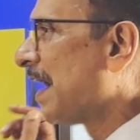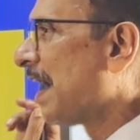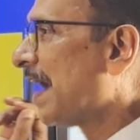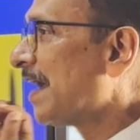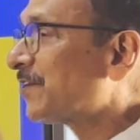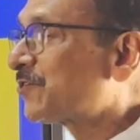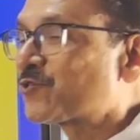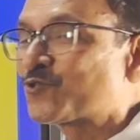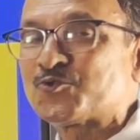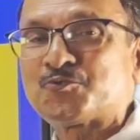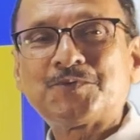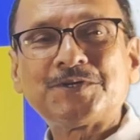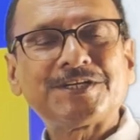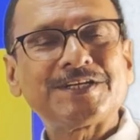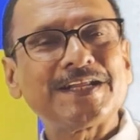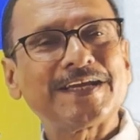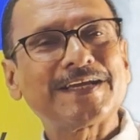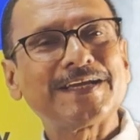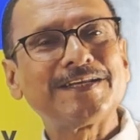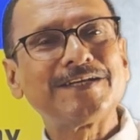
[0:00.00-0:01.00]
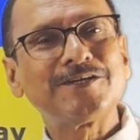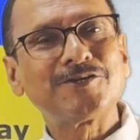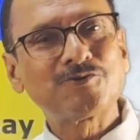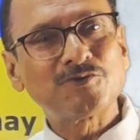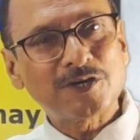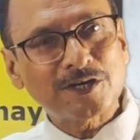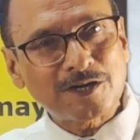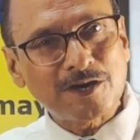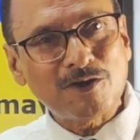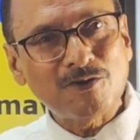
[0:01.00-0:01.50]
has to be taken into
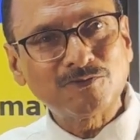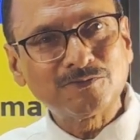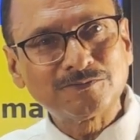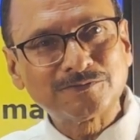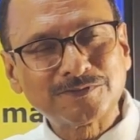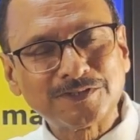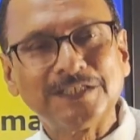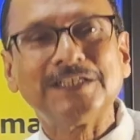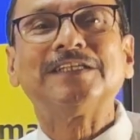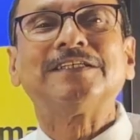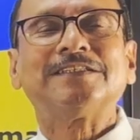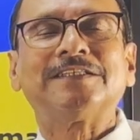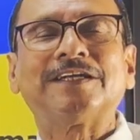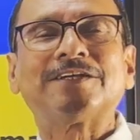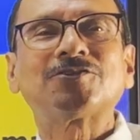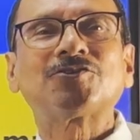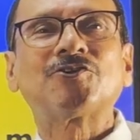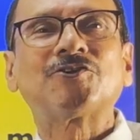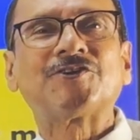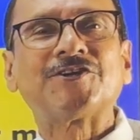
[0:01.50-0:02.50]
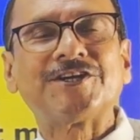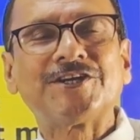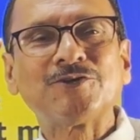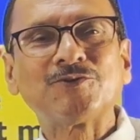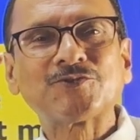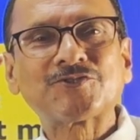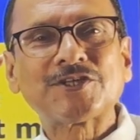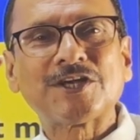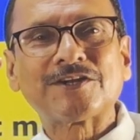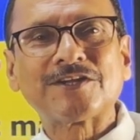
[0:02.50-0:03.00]
account. That is, to
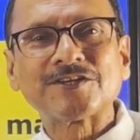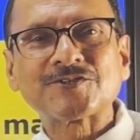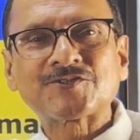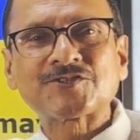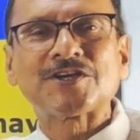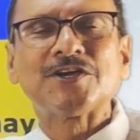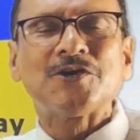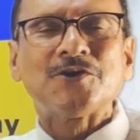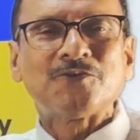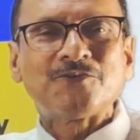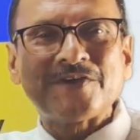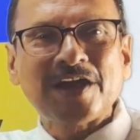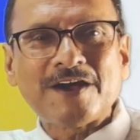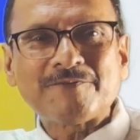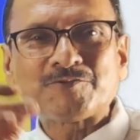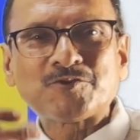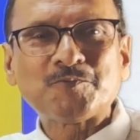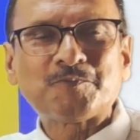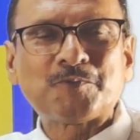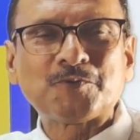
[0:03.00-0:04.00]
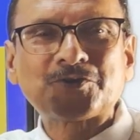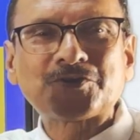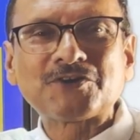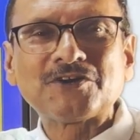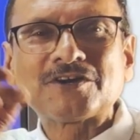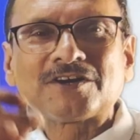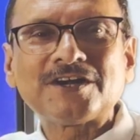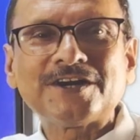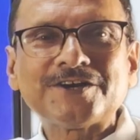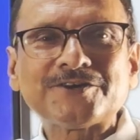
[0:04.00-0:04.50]
reduce the risk, we have to put
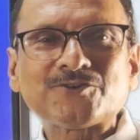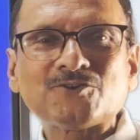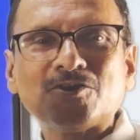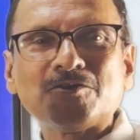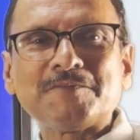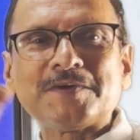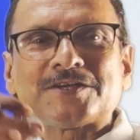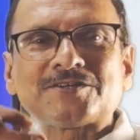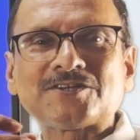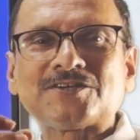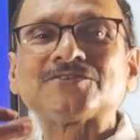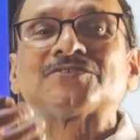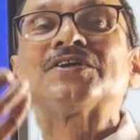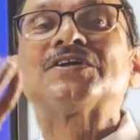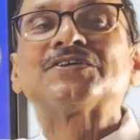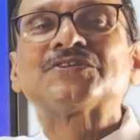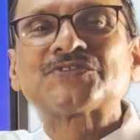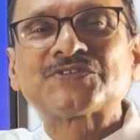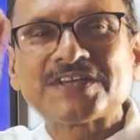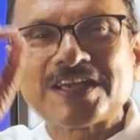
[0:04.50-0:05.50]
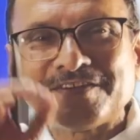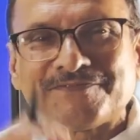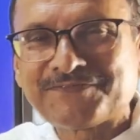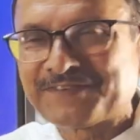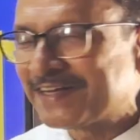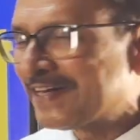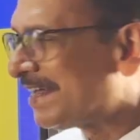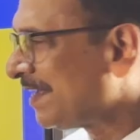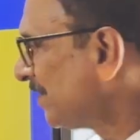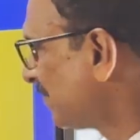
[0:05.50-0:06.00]
control measures,
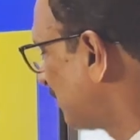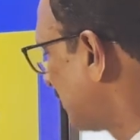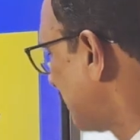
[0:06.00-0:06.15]
safety is